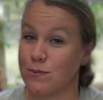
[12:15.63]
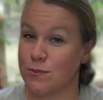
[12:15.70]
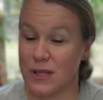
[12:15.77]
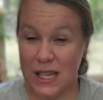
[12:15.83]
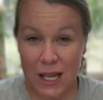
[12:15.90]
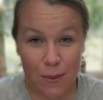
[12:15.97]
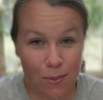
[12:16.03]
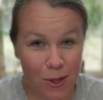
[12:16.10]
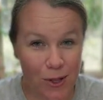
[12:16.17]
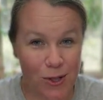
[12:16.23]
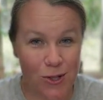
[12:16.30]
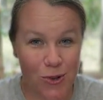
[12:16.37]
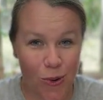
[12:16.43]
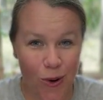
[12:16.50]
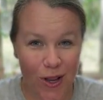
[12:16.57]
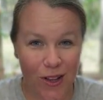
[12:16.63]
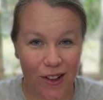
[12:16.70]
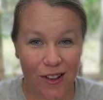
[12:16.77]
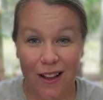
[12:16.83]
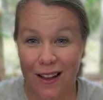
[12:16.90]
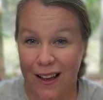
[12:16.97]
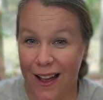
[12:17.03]
keep your
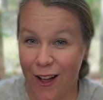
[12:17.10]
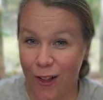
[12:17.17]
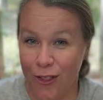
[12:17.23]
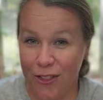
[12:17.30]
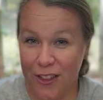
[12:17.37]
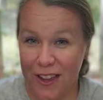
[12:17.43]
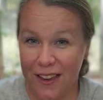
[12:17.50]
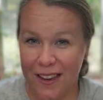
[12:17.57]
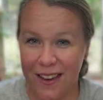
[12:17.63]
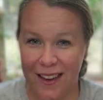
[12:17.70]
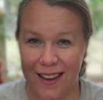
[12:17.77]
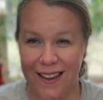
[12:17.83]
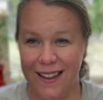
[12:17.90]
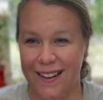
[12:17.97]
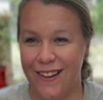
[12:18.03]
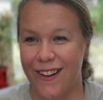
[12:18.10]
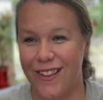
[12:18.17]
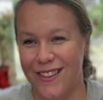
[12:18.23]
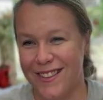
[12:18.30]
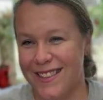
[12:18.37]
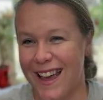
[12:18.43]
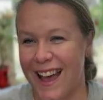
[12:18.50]
soil healthy and
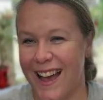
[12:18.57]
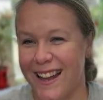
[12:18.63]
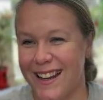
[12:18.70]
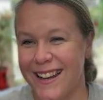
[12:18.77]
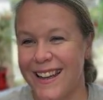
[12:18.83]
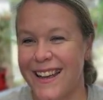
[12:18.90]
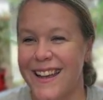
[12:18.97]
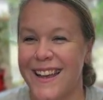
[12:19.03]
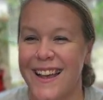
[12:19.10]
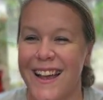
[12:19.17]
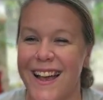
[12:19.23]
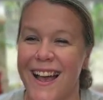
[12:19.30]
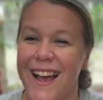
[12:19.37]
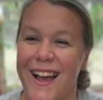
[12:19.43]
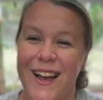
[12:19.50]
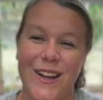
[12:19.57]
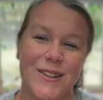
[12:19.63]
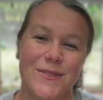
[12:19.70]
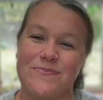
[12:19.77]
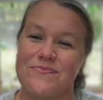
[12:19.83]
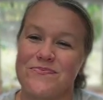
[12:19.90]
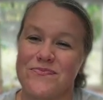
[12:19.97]
all of that.
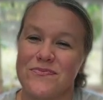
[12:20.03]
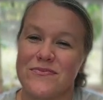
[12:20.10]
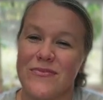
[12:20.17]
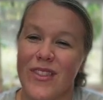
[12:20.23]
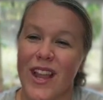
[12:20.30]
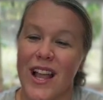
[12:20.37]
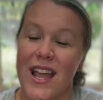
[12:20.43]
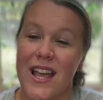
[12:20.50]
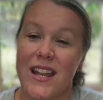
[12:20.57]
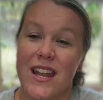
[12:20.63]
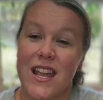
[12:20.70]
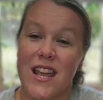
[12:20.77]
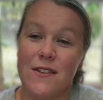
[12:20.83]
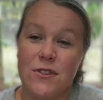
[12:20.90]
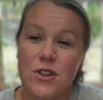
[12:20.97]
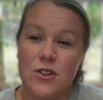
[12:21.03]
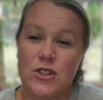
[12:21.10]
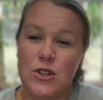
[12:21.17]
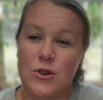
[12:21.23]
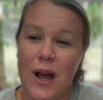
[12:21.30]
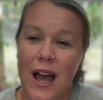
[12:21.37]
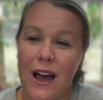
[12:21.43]
Um, and if you
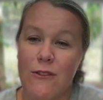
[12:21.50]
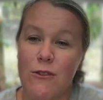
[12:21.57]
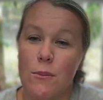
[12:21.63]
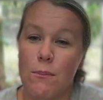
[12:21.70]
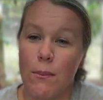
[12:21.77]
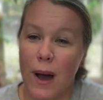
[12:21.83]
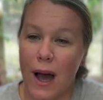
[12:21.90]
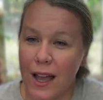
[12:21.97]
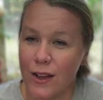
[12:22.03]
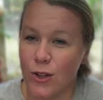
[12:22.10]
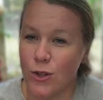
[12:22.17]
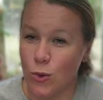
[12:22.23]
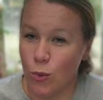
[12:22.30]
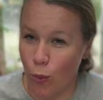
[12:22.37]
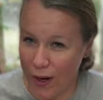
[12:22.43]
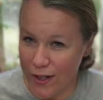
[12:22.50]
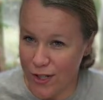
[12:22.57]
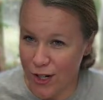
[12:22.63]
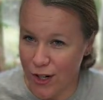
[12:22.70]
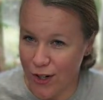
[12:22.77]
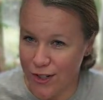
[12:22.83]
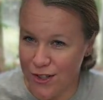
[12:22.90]
do have mild
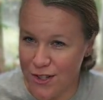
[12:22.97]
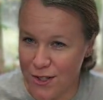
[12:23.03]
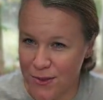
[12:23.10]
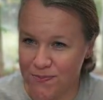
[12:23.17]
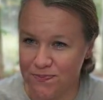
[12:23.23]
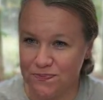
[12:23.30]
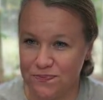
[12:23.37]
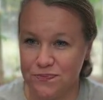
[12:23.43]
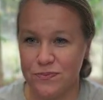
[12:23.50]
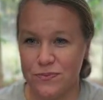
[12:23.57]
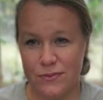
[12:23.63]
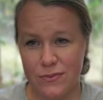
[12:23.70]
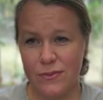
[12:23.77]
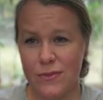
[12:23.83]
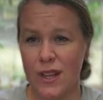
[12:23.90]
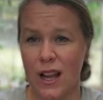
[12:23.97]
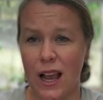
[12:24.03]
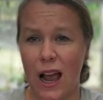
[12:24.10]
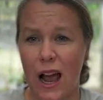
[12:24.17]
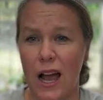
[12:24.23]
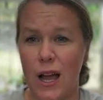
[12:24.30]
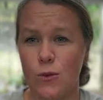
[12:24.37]
winters,
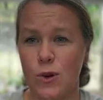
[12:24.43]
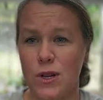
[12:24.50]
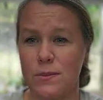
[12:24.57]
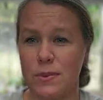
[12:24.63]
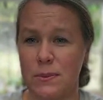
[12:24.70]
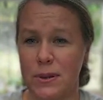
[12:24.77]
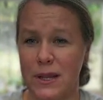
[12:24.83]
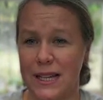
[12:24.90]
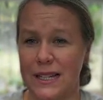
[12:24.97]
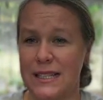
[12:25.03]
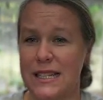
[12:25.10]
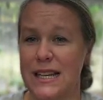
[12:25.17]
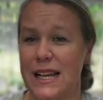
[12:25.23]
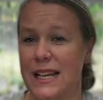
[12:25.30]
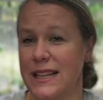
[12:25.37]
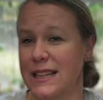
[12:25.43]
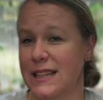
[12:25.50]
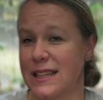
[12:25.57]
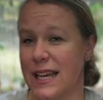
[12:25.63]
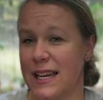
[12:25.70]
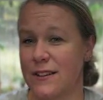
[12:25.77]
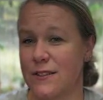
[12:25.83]
I would be planting in the
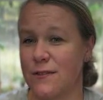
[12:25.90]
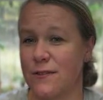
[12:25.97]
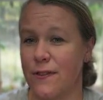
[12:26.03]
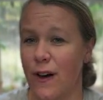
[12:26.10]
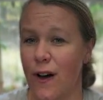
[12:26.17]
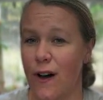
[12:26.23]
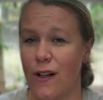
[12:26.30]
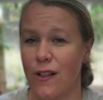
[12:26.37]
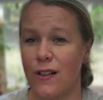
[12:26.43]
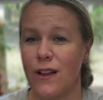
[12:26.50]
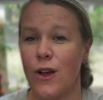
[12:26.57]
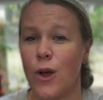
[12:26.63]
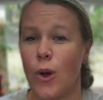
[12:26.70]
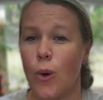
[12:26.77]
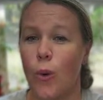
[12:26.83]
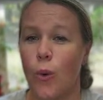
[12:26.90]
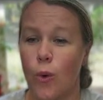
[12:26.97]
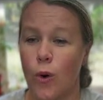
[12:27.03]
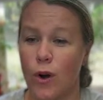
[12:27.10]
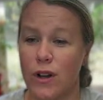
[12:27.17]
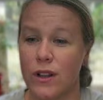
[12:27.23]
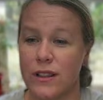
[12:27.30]
late fall
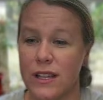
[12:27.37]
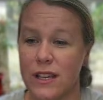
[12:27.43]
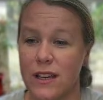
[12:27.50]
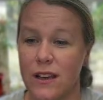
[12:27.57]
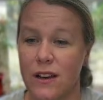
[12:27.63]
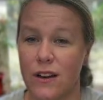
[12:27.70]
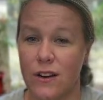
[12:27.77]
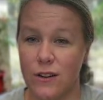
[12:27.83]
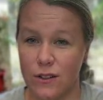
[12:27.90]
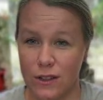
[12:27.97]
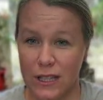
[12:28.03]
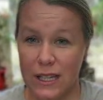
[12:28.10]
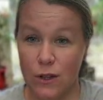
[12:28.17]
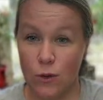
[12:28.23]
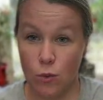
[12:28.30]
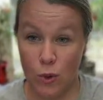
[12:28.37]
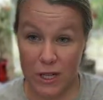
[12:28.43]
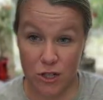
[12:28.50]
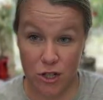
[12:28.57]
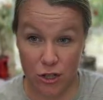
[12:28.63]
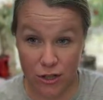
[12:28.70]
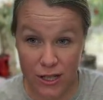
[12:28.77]
or the early
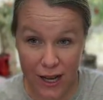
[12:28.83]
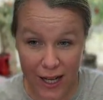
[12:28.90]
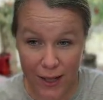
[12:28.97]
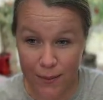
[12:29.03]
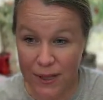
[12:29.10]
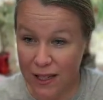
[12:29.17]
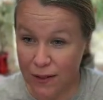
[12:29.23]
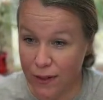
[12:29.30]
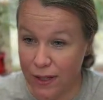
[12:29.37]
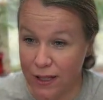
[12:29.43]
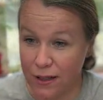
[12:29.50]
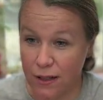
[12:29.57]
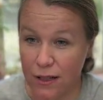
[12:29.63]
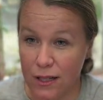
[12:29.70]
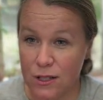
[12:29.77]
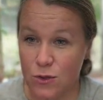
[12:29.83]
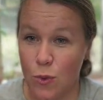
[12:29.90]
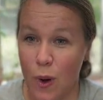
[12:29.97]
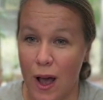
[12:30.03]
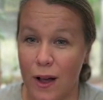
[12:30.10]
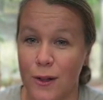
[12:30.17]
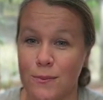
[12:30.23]
winter time, even as
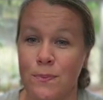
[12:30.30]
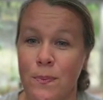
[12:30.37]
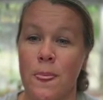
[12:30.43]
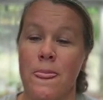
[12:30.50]
well.